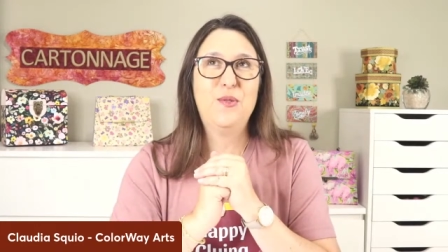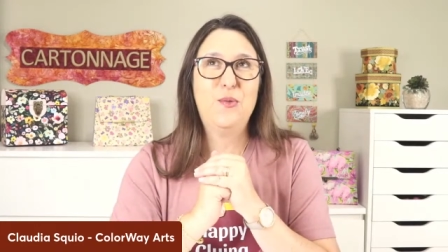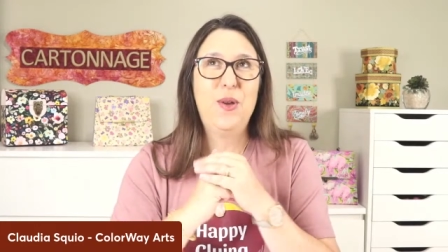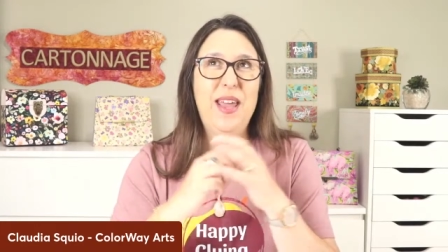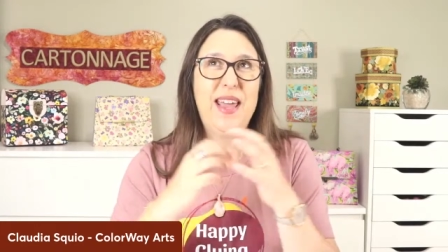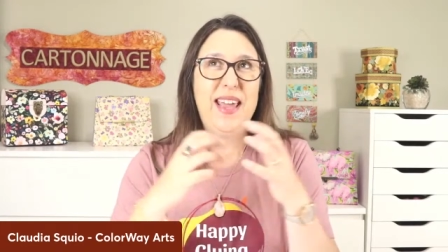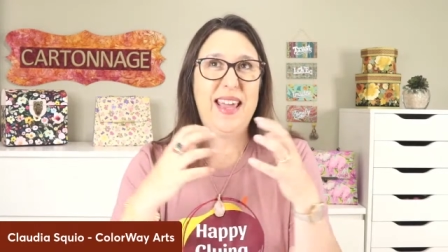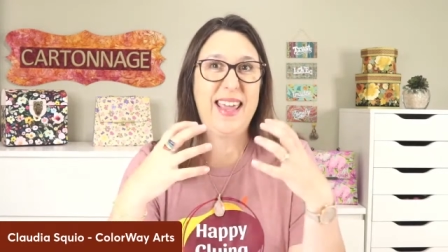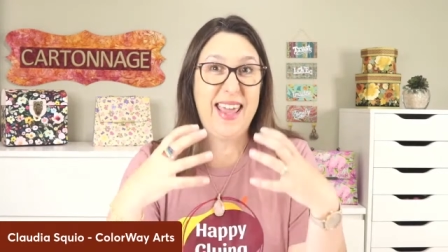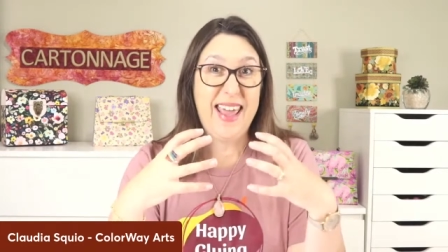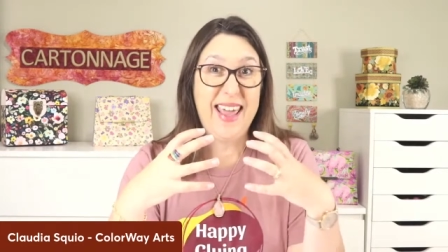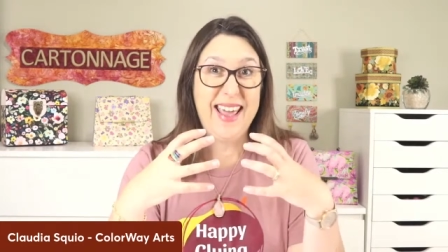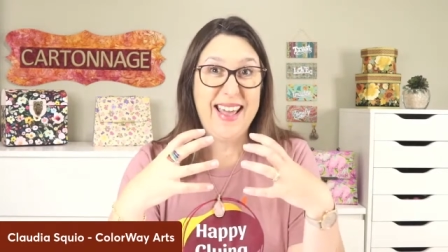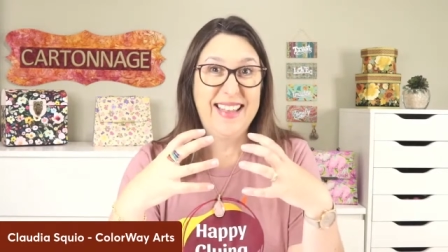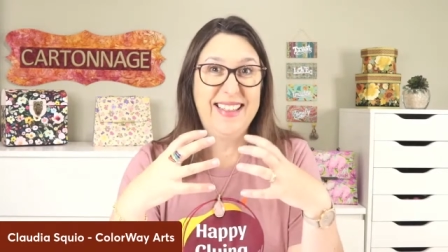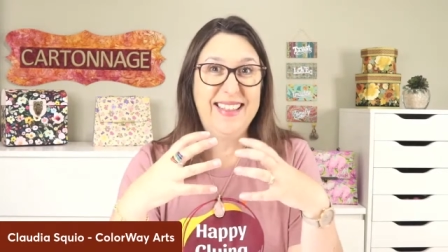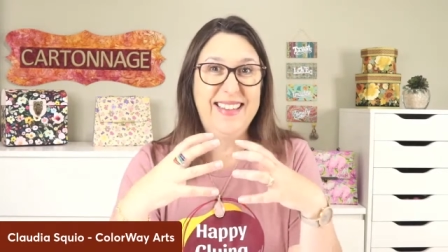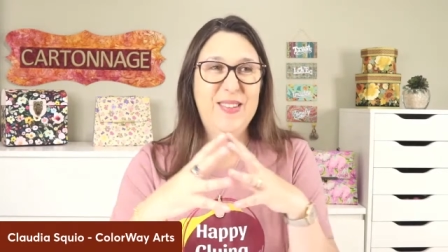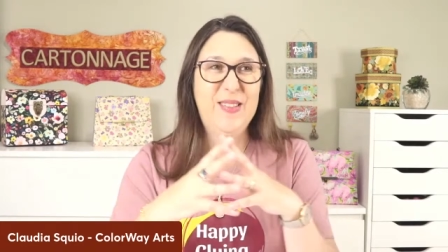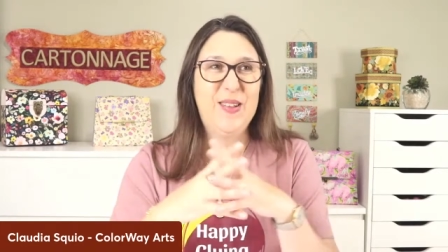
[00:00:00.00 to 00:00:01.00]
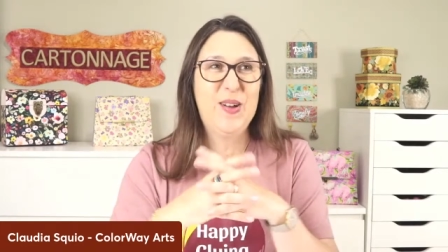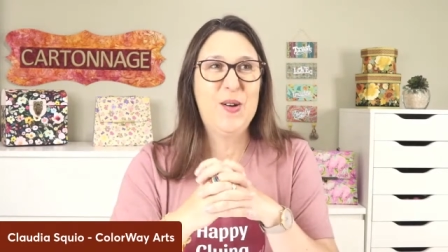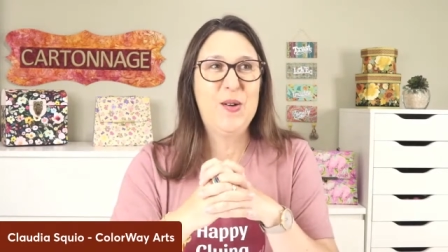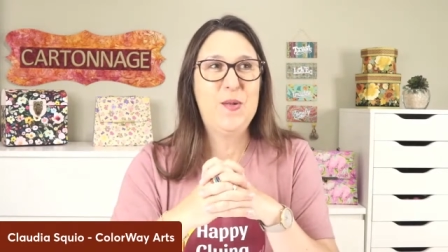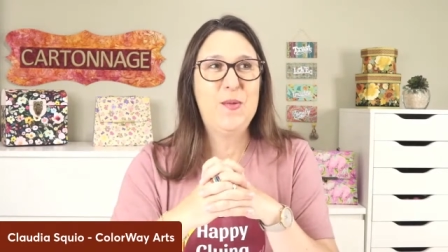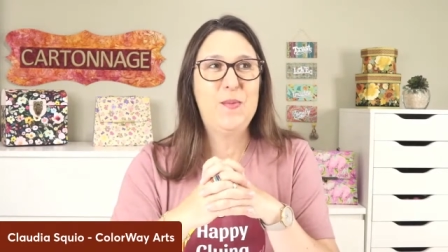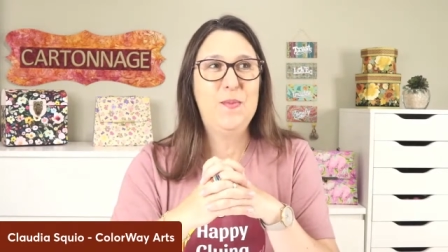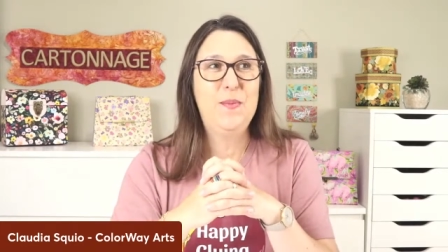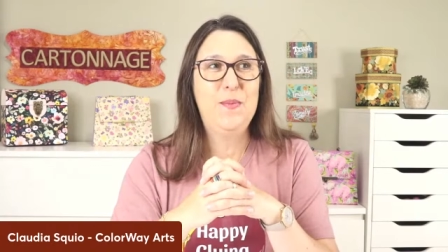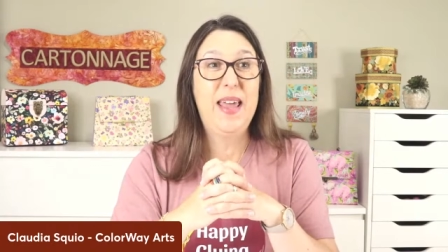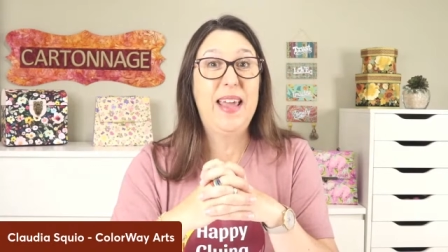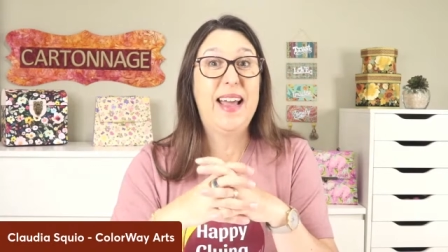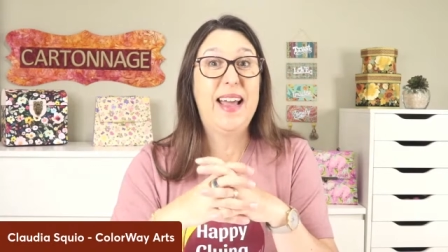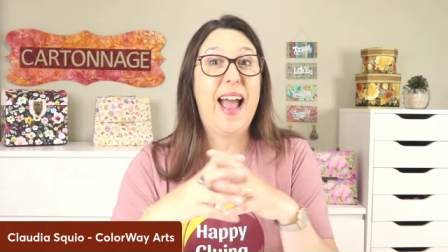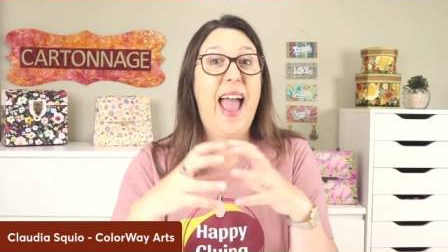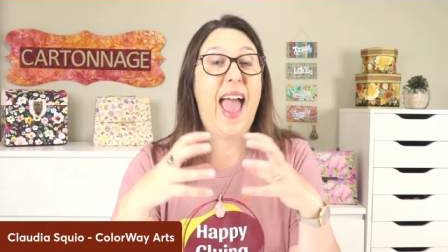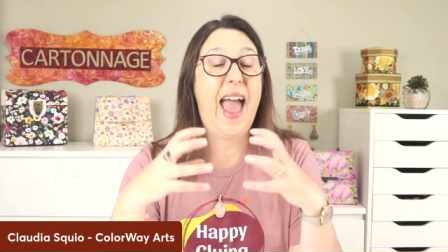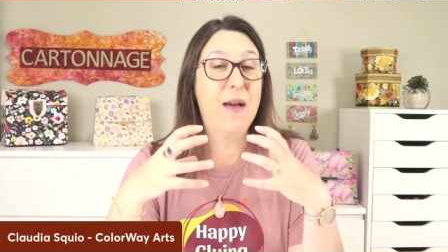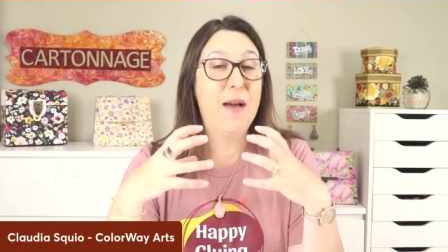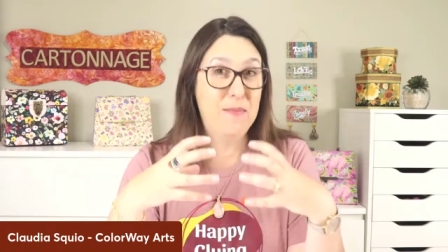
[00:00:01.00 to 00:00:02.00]
we can, you know, make
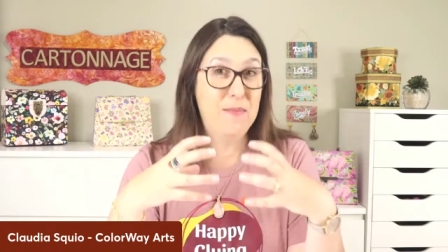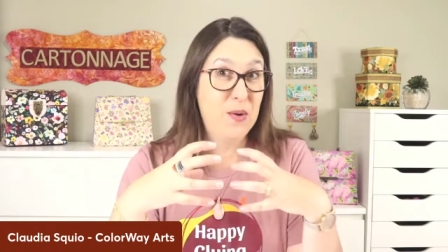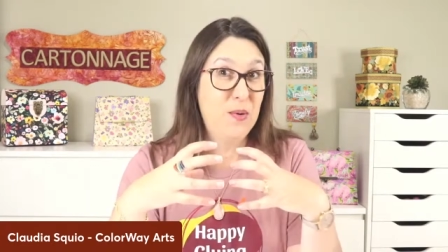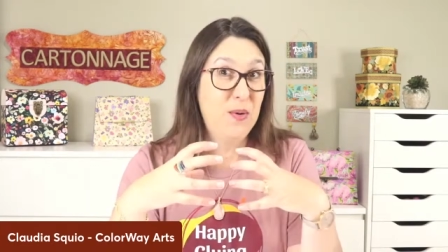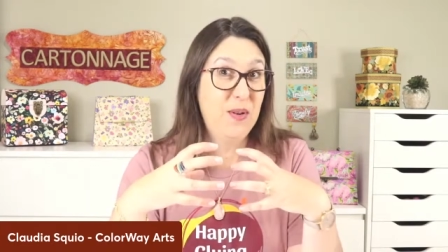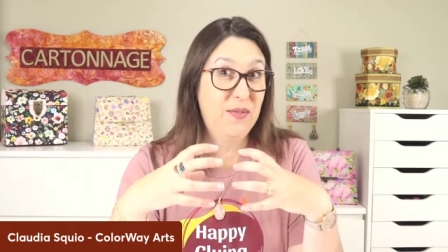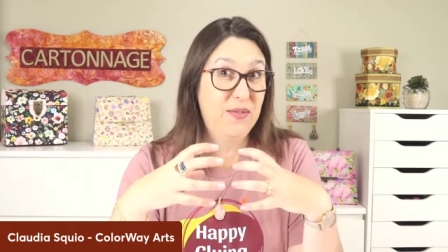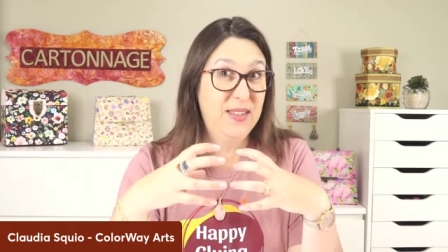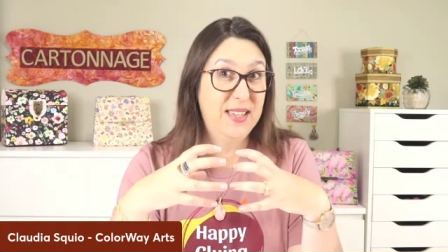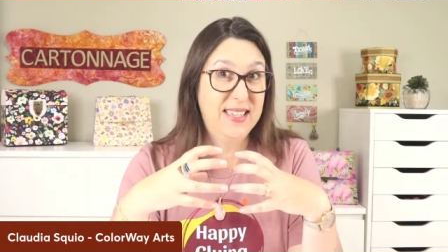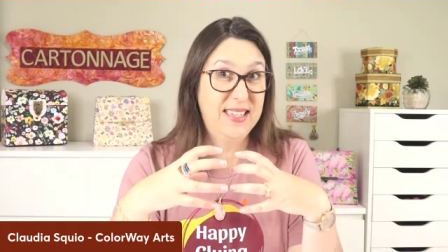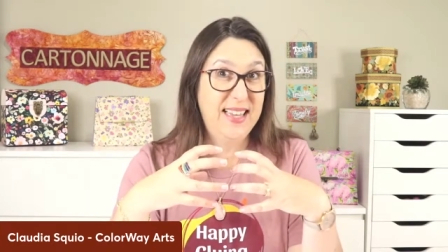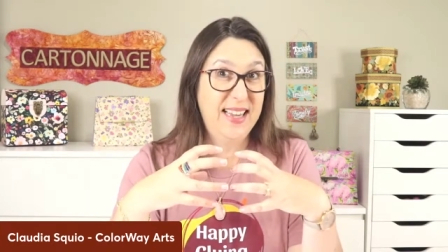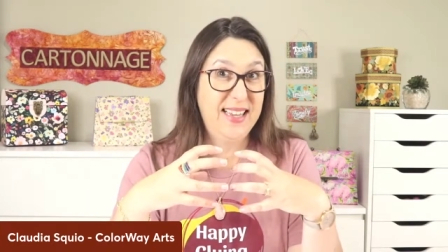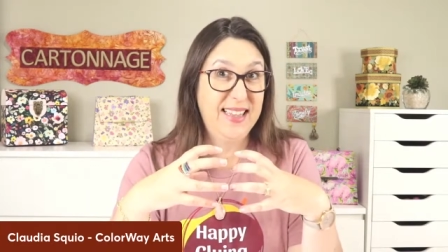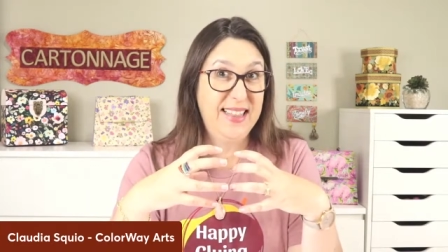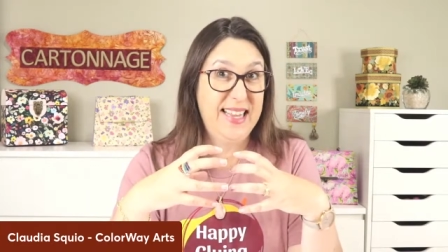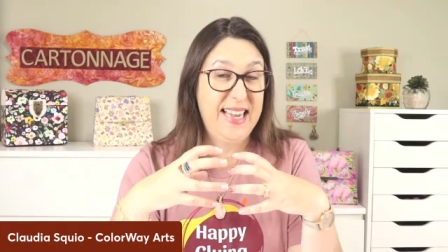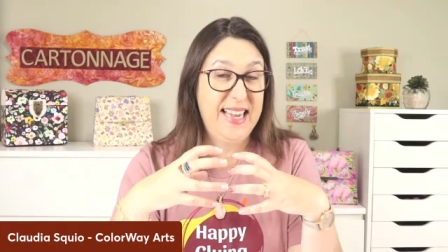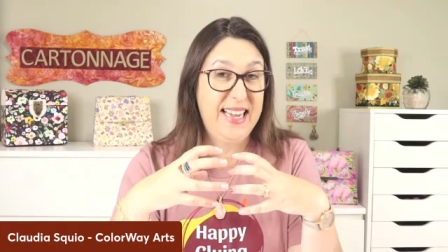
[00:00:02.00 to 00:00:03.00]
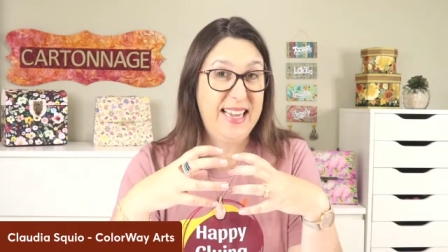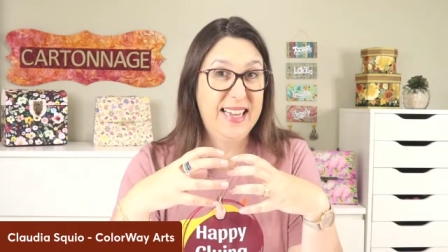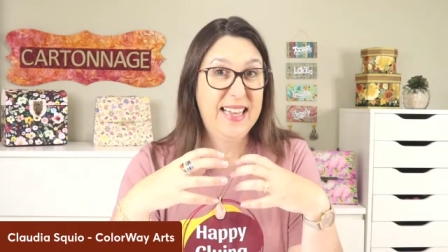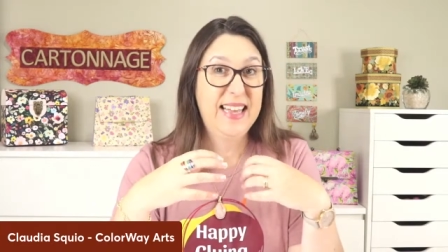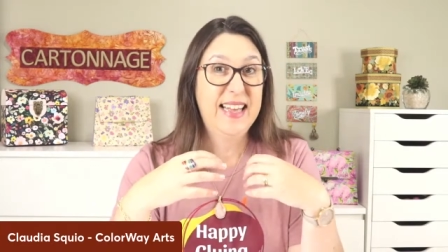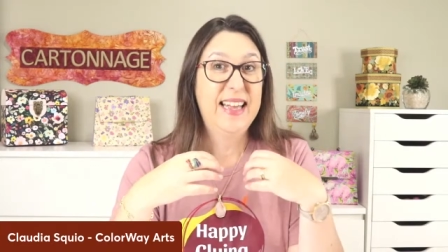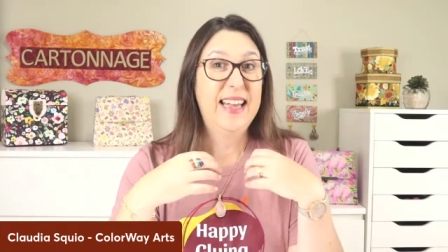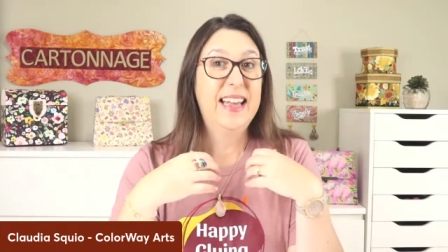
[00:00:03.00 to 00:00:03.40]
happy with this technique.